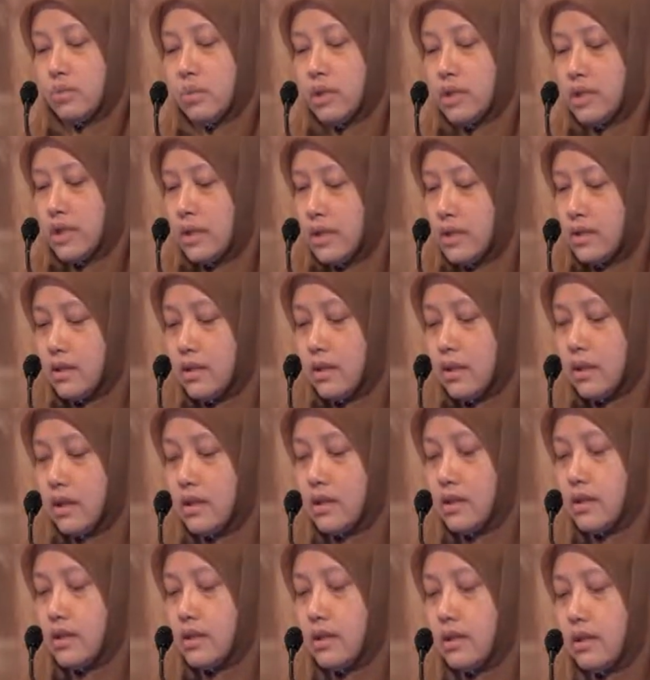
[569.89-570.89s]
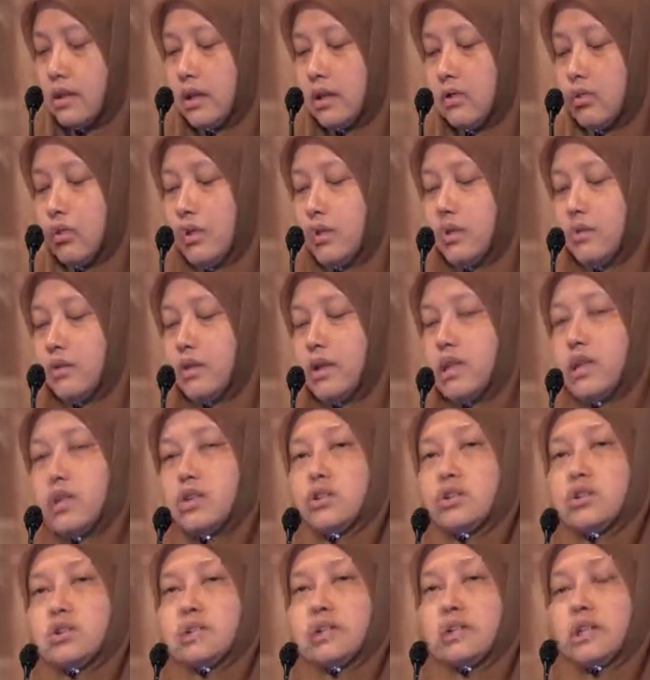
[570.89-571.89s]
possess the necessary
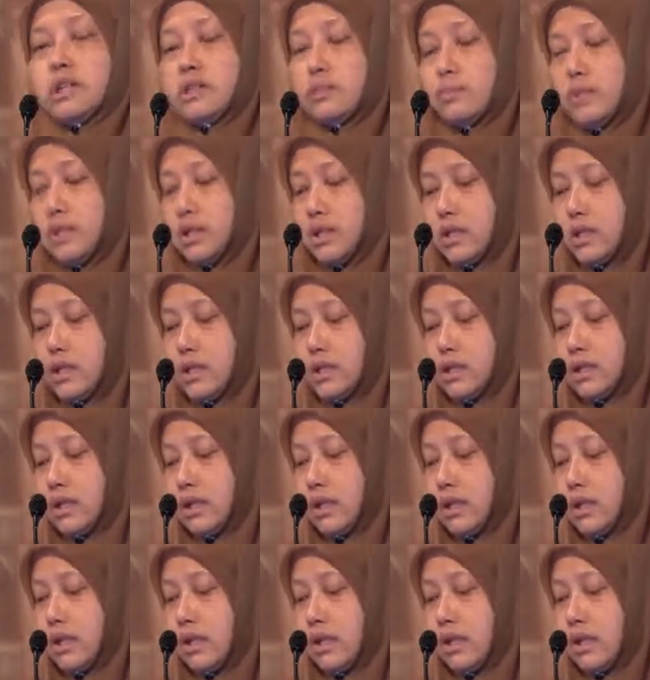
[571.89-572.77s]
qualifications and expertise